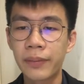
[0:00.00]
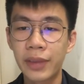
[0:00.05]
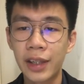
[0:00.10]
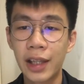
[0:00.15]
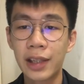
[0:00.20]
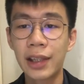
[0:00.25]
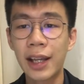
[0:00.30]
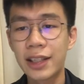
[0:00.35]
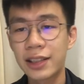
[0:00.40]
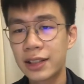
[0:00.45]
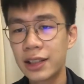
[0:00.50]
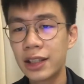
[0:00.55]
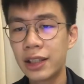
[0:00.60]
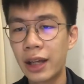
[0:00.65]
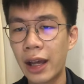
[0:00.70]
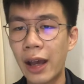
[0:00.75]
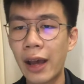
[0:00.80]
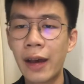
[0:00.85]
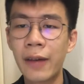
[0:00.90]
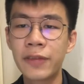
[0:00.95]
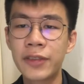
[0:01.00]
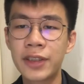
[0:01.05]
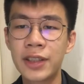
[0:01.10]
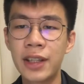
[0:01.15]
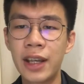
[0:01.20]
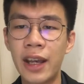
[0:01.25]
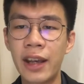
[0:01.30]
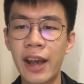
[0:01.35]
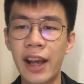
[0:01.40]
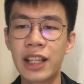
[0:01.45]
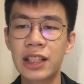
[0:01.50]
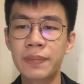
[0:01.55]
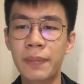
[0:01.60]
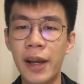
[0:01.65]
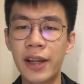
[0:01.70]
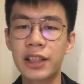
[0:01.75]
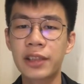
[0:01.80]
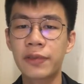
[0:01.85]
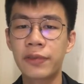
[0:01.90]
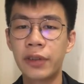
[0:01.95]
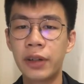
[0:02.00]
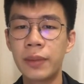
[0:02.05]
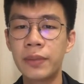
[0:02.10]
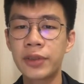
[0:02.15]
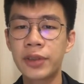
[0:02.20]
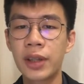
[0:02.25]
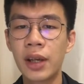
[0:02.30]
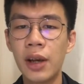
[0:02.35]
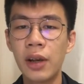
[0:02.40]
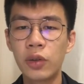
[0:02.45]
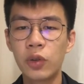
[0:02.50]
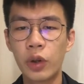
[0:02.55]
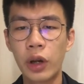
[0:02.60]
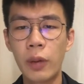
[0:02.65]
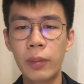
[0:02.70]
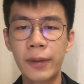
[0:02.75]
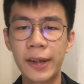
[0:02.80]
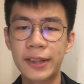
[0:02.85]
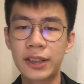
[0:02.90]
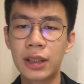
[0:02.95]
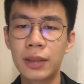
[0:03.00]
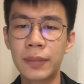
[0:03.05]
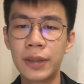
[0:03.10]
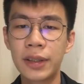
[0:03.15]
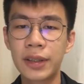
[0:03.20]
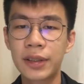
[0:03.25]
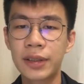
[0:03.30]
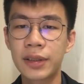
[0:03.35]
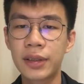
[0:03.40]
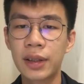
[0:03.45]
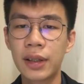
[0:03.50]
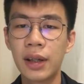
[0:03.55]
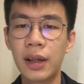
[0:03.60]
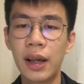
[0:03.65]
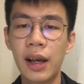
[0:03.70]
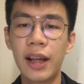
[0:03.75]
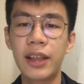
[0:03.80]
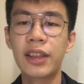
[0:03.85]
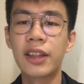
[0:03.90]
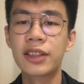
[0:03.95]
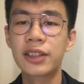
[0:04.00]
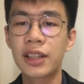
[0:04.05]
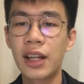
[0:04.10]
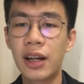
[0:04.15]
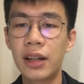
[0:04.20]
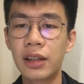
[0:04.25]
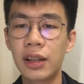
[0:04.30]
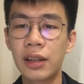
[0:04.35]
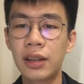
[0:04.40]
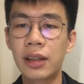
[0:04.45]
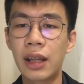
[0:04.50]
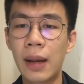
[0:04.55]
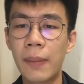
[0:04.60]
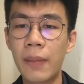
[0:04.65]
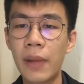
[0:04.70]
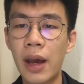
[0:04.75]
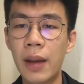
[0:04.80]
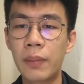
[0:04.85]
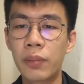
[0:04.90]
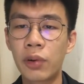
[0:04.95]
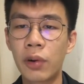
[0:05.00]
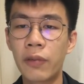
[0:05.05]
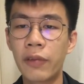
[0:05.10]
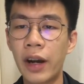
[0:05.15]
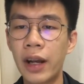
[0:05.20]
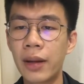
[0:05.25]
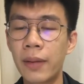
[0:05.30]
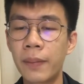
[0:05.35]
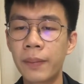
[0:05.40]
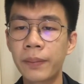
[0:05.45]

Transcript: And lastly, the FCA expects firms to help customers understand their debt and provide